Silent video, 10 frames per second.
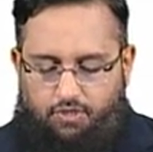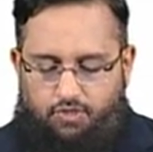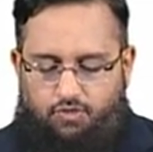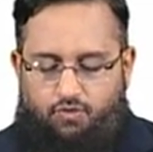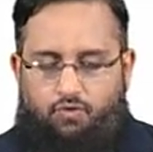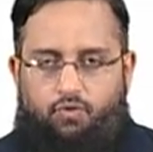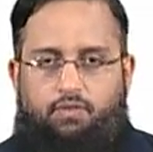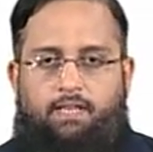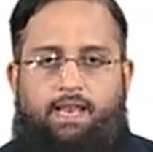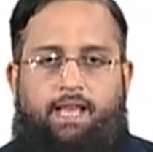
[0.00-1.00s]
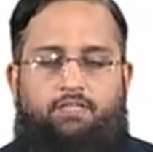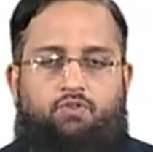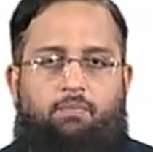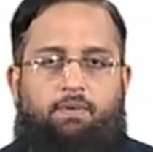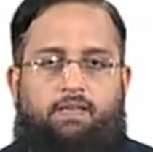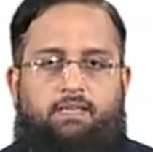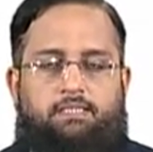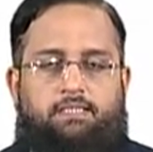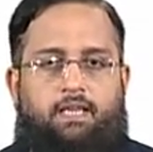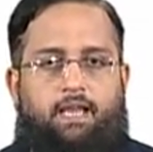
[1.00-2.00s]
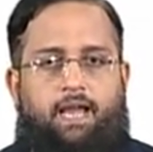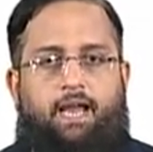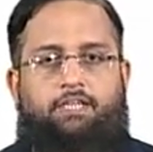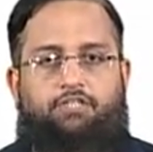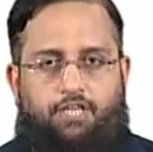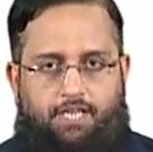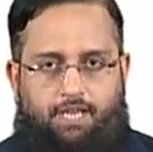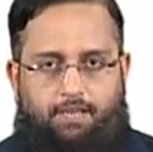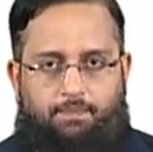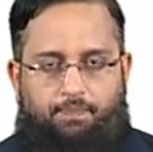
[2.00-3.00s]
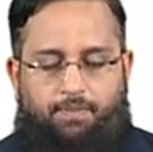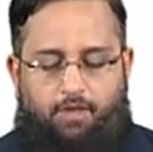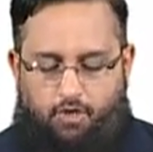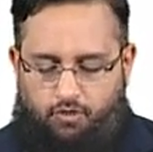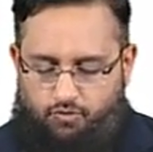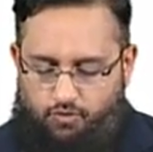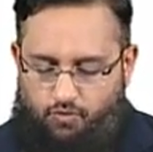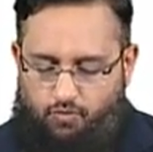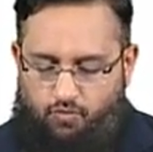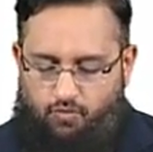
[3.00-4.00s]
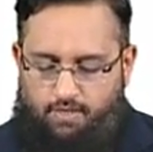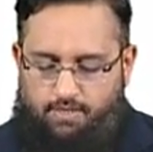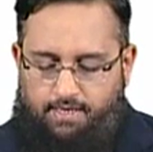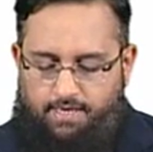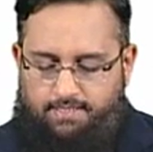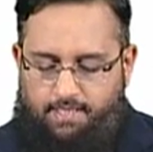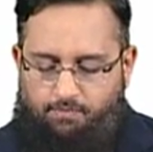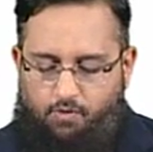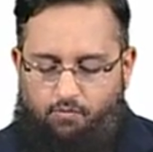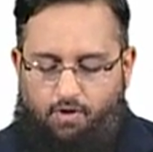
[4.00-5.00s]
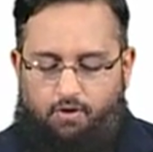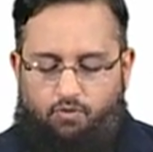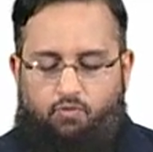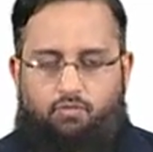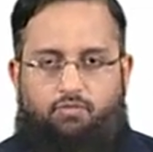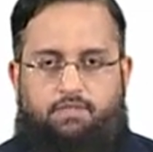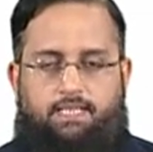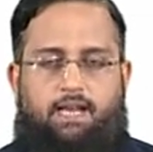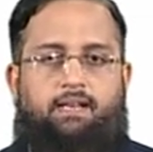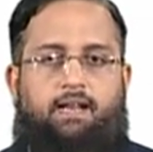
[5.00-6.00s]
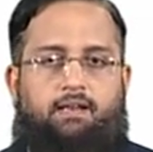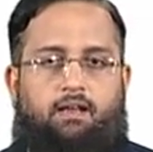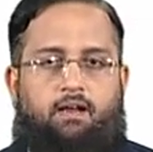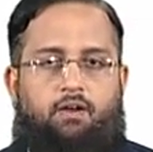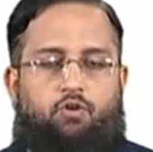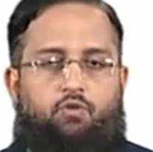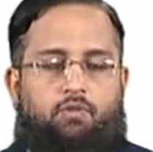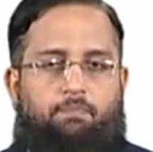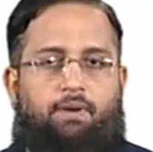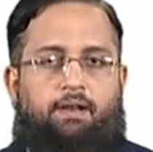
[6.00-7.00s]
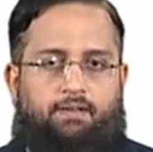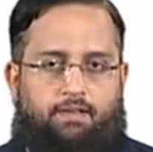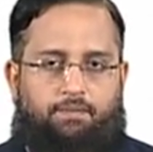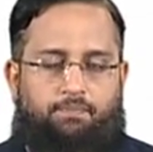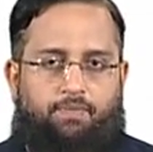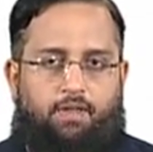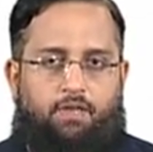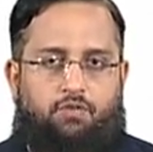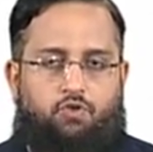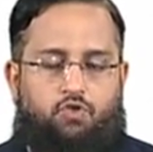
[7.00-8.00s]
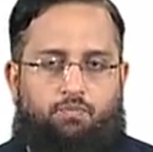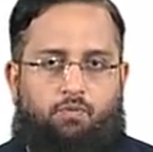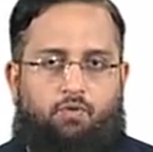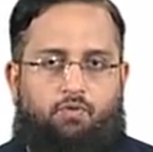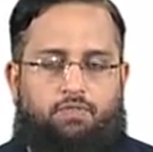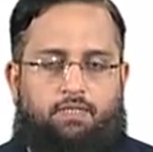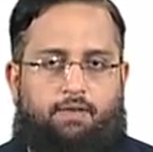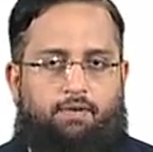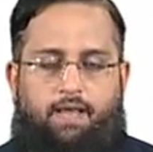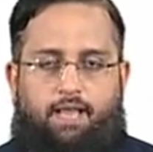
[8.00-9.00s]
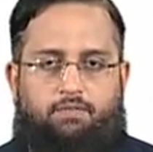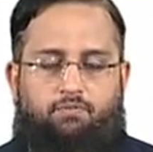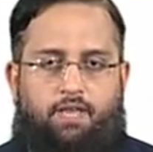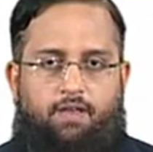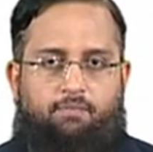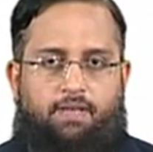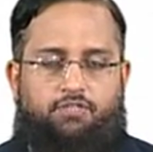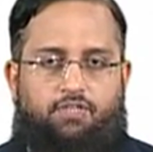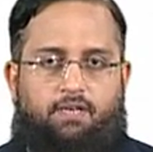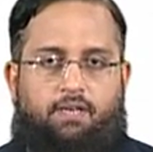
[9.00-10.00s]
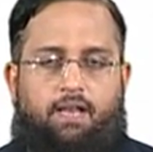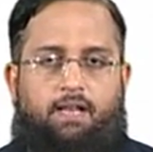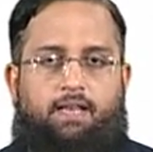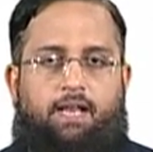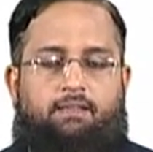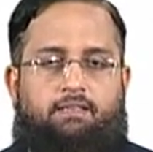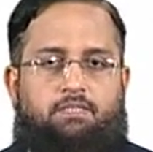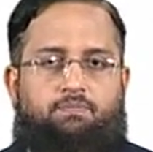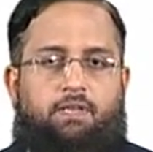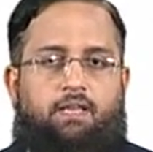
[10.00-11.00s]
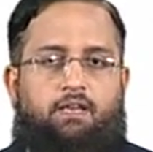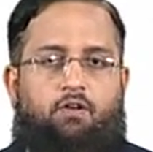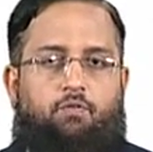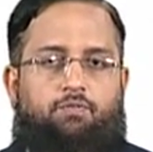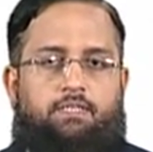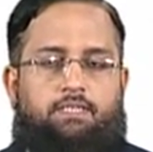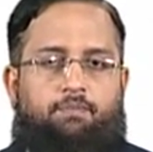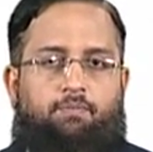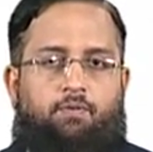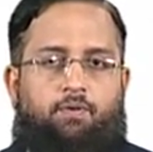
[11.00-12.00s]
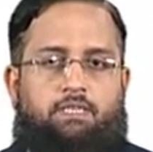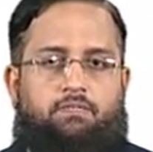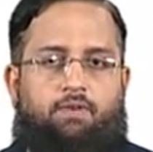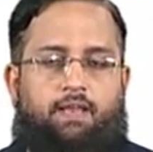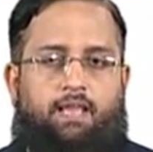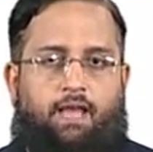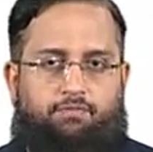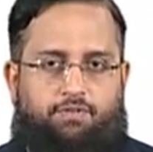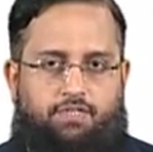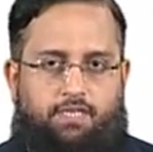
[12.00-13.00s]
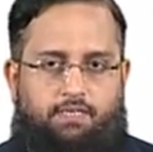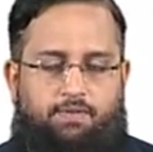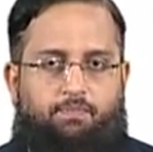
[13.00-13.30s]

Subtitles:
So the next topic is handshaking. So you know that CPU want to send data to the printer. So suppose, as we have mentioned, that the speed of the CPU is very efficient.